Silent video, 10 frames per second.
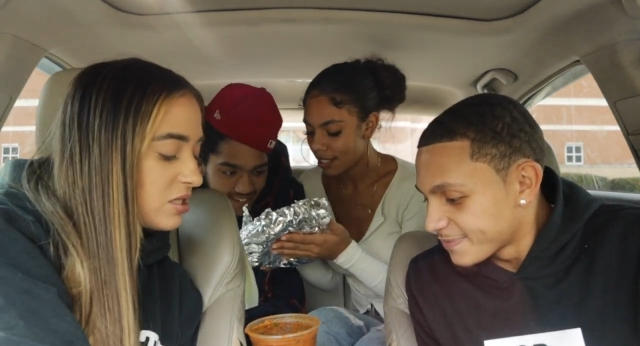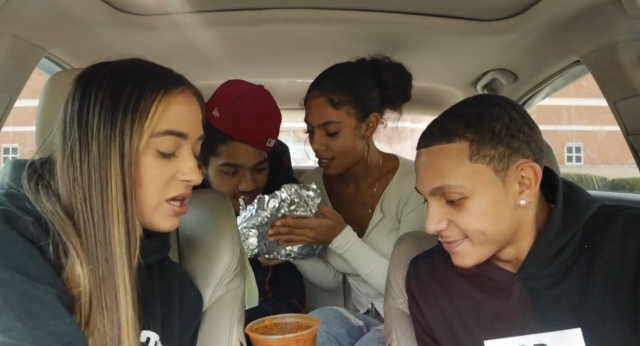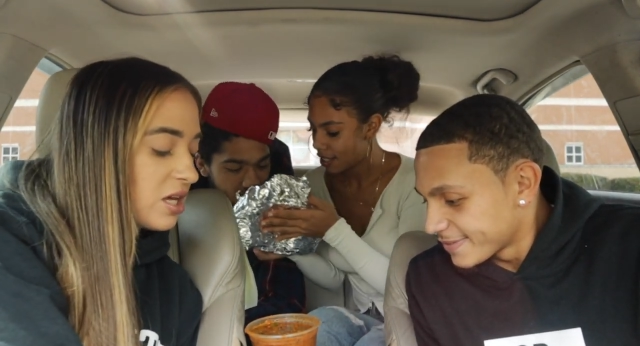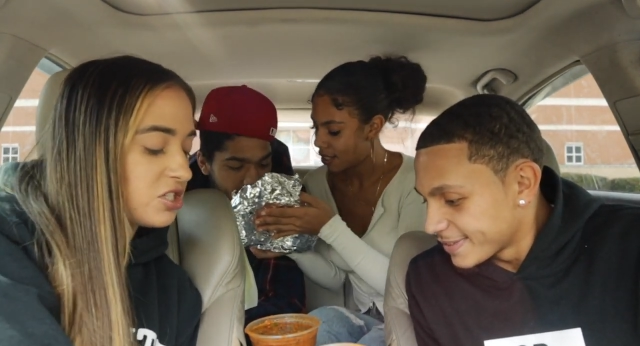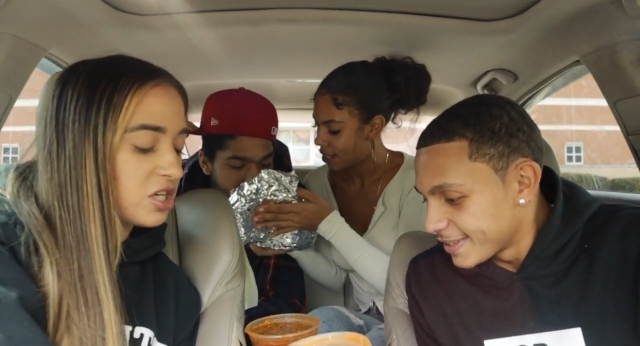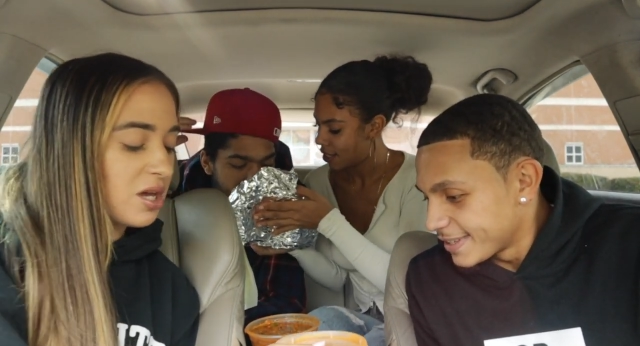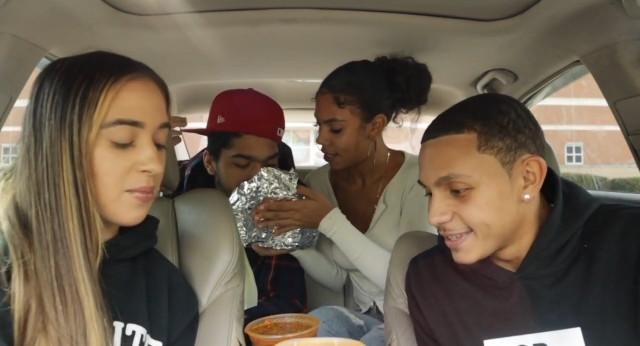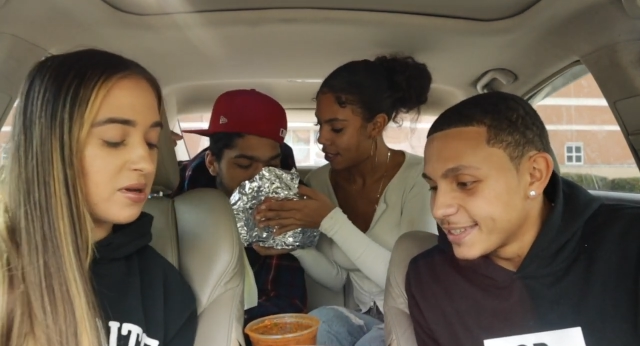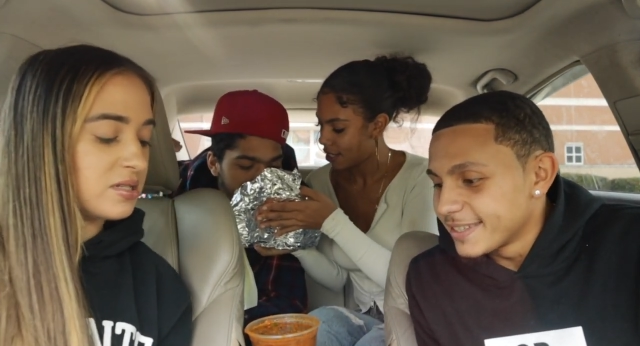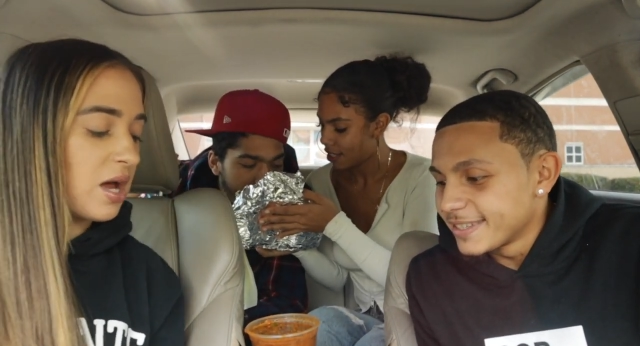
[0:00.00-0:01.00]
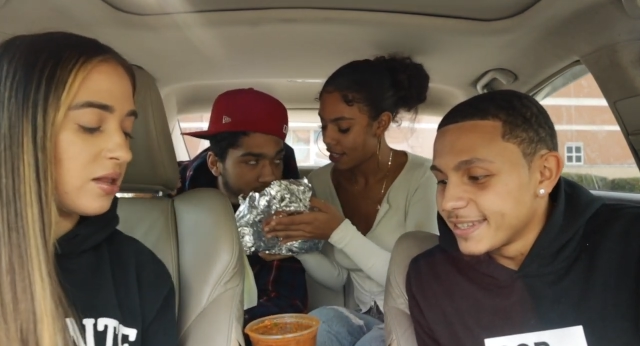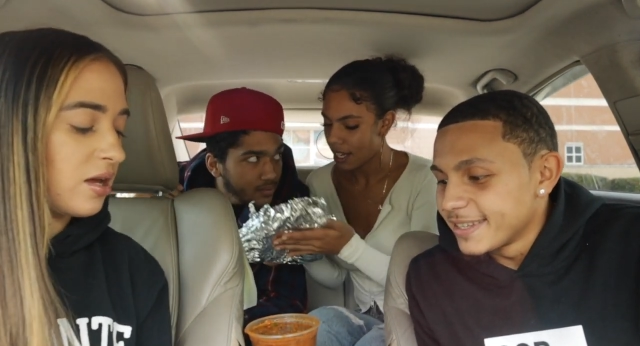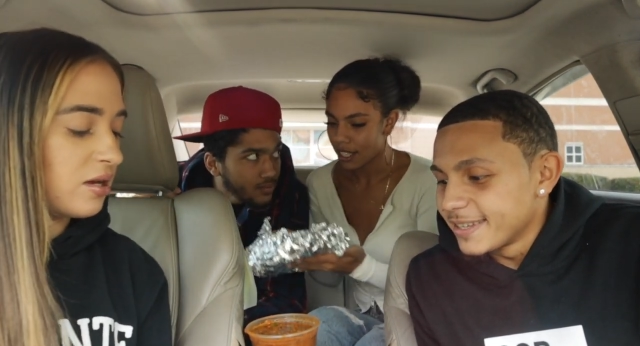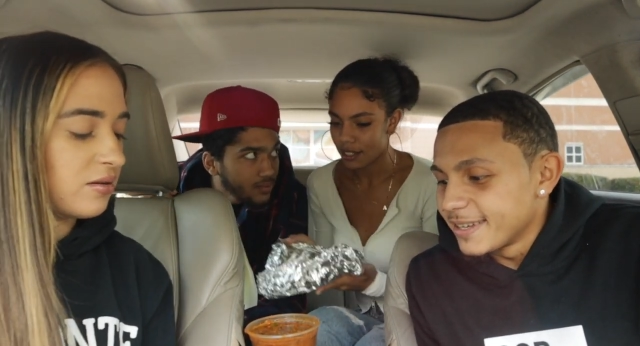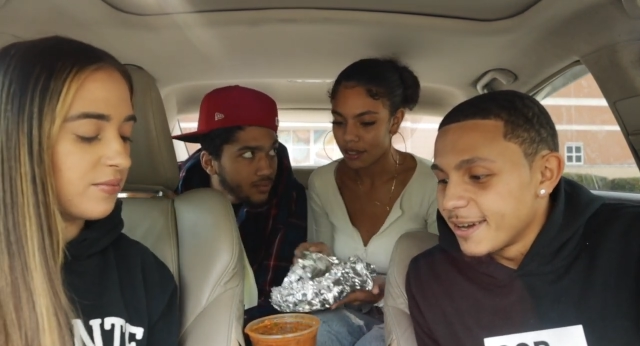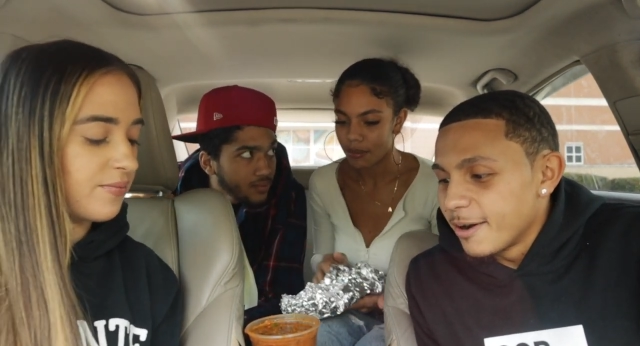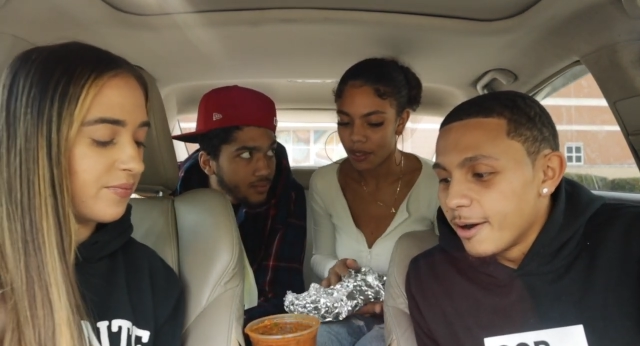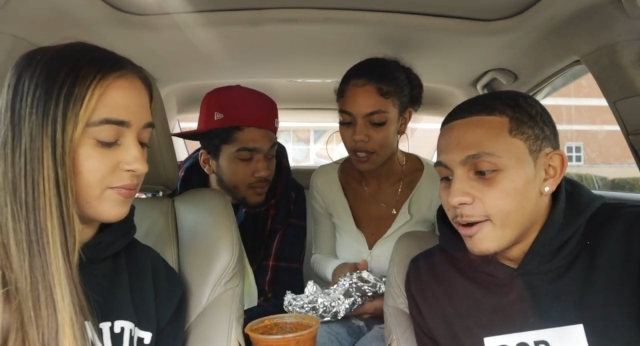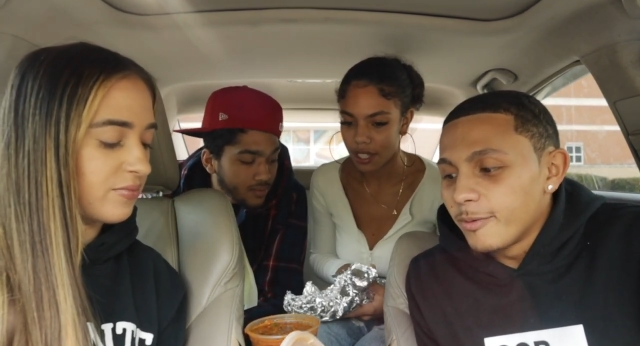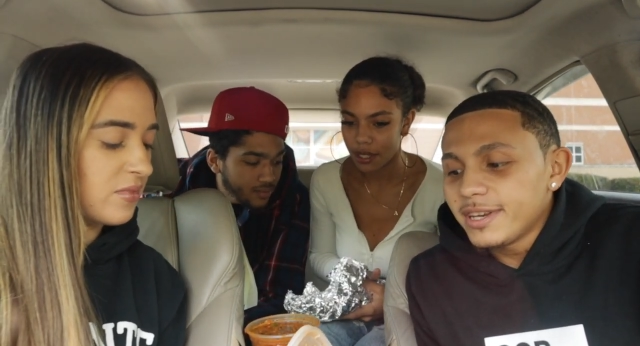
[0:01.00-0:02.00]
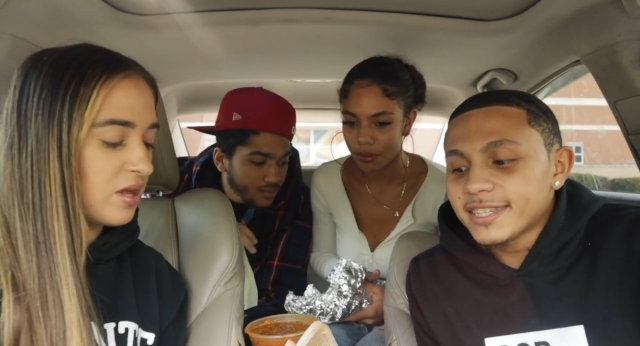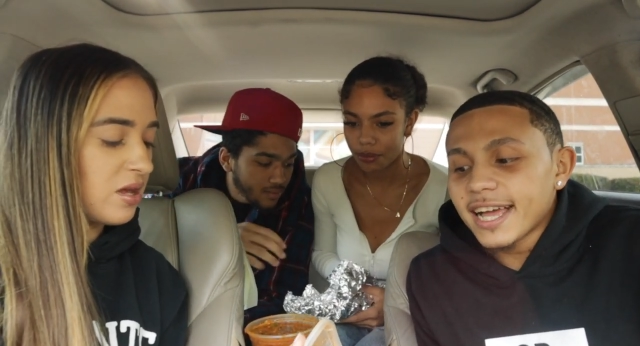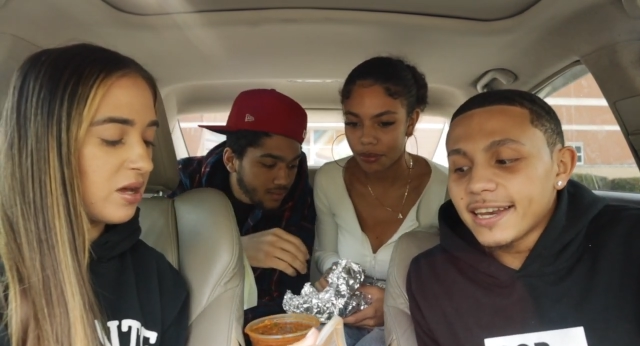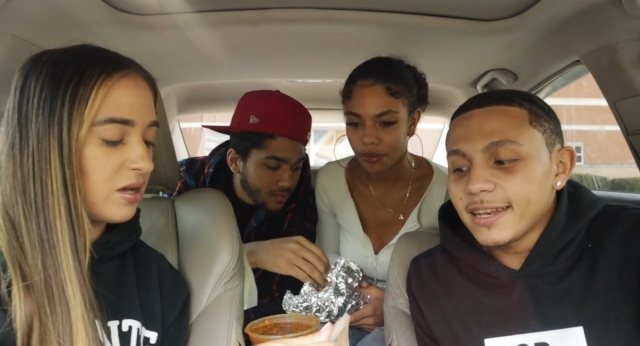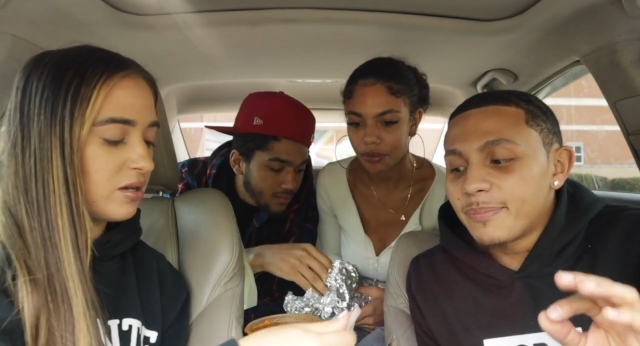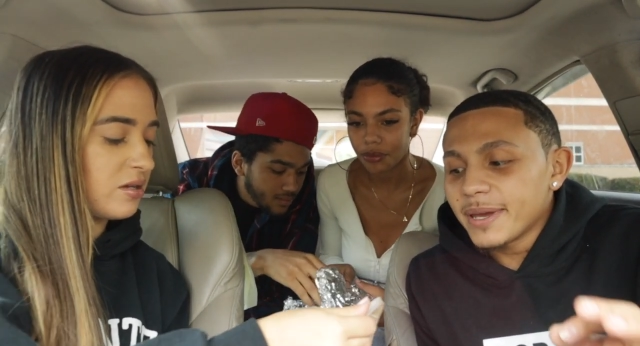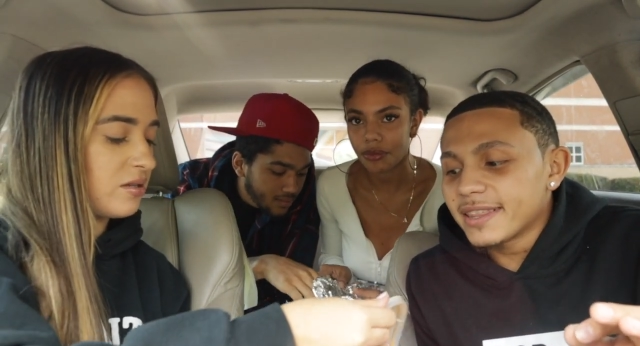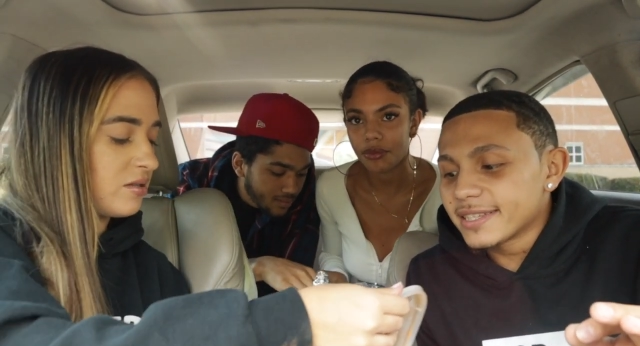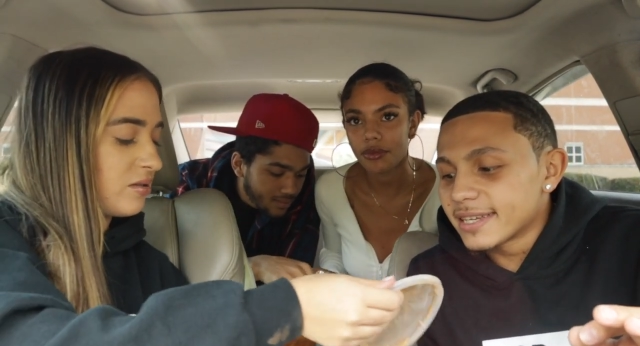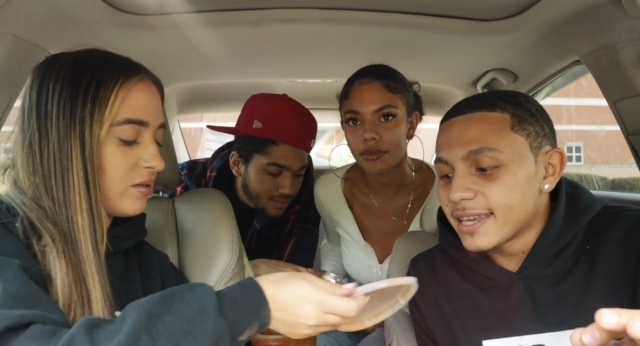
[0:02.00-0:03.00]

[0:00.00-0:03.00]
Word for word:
Speaker 1: tikka chicken masala.
Speaker 2: We decided to pick this